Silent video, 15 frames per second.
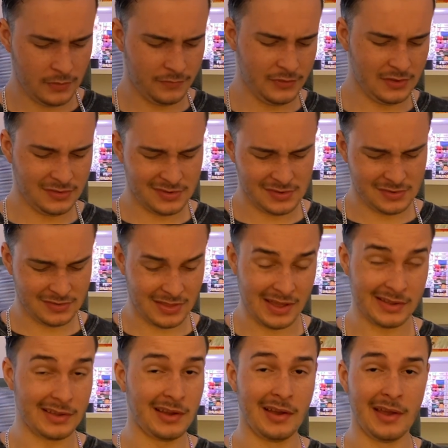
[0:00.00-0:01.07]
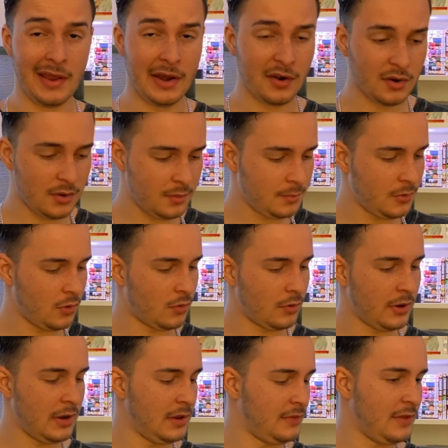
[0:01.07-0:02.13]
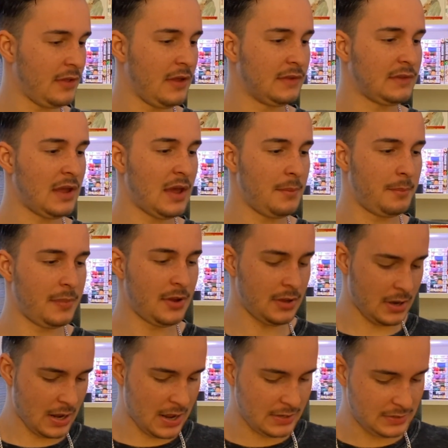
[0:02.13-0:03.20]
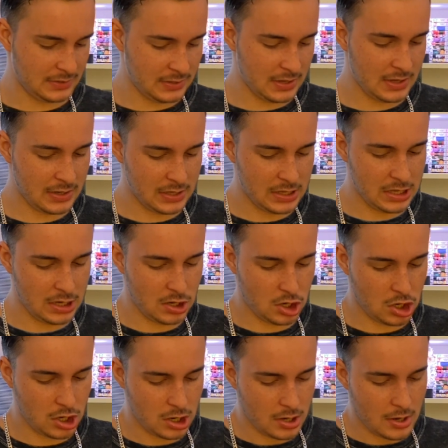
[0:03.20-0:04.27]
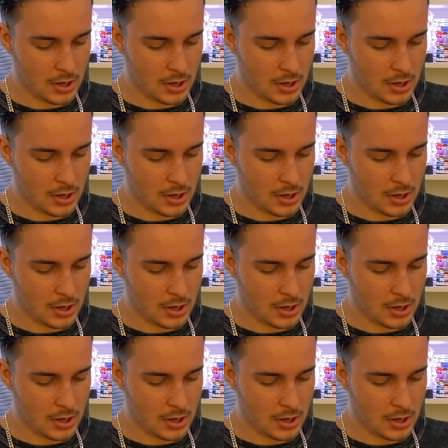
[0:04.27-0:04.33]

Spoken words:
this is like a harem or anything like that, but I did hear